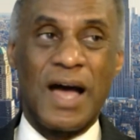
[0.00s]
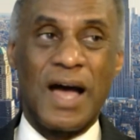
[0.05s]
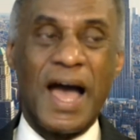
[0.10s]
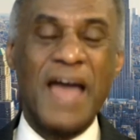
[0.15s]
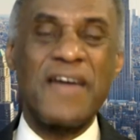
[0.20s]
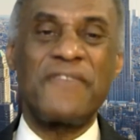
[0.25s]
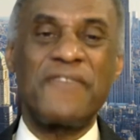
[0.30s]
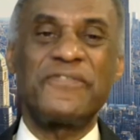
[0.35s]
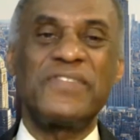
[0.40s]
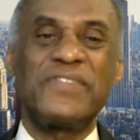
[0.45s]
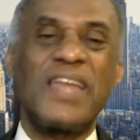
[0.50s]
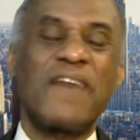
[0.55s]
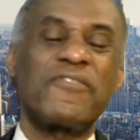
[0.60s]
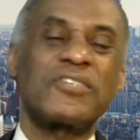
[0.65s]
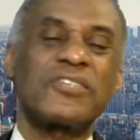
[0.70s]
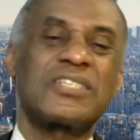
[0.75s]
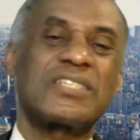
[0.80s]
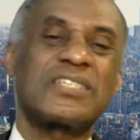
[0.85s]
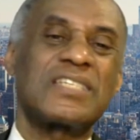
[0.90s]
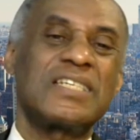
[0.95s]
I have
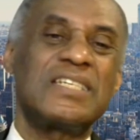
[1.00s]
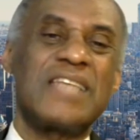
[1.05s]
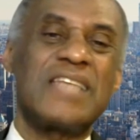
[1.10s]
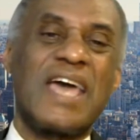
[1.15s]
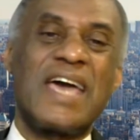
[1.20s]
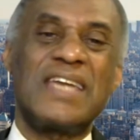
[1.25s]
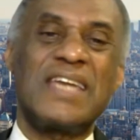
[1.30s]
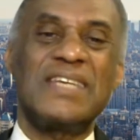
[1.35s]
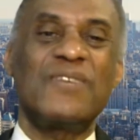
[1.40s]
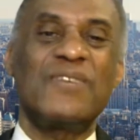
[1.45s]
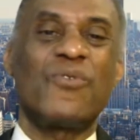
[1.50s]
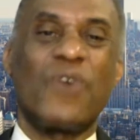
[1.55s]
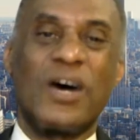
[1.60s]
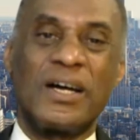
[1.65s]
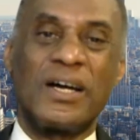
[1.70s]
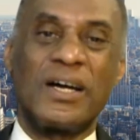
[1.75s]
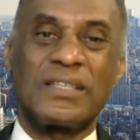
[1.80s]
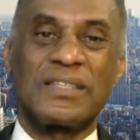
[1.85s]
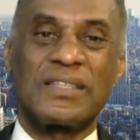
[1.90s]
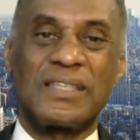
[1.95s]
never seen
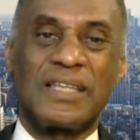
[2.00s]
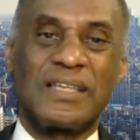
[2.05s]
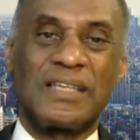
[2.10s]
anyone